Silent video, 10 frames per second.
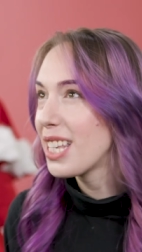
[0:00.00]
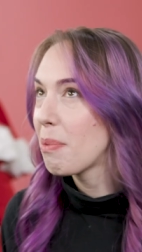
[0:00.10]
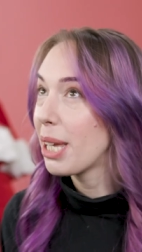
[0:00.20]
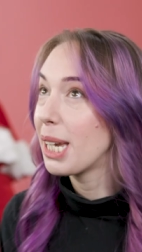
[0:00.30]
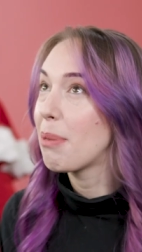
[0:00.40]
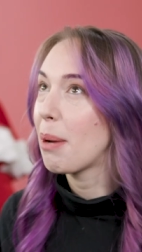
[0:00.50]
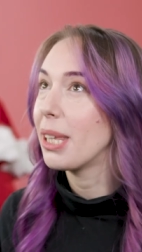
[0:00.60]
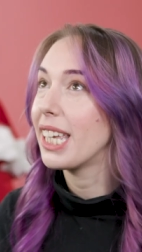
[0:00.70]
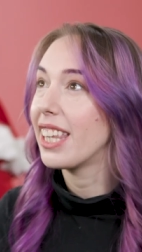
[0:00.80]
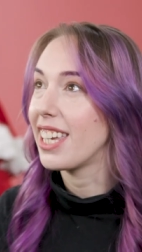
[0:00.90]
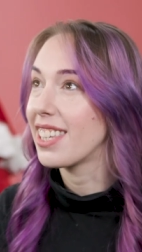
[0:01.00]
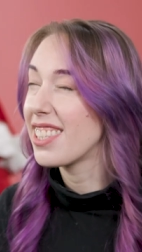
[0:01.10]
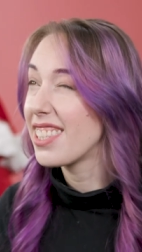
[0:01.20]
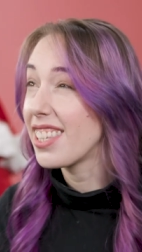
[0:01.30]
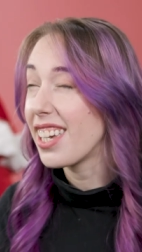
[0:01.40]
cosplaying probably like
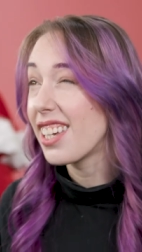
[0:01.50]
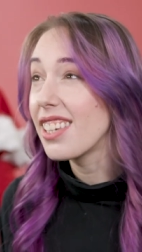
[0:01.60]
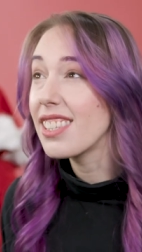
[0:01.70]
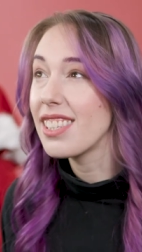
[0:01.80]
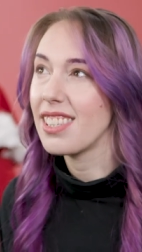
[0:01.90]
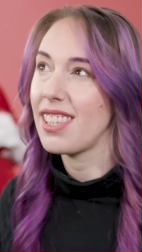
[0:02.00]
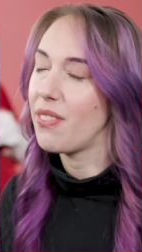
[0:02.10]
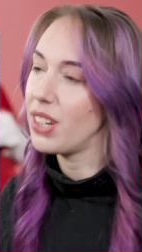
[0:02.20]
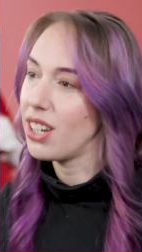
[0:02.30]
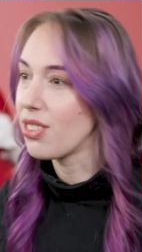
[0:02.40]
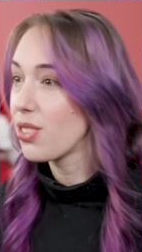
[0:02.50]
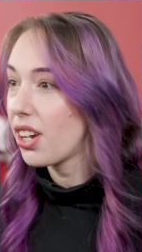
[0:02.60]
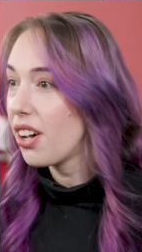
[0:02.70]
six, seven years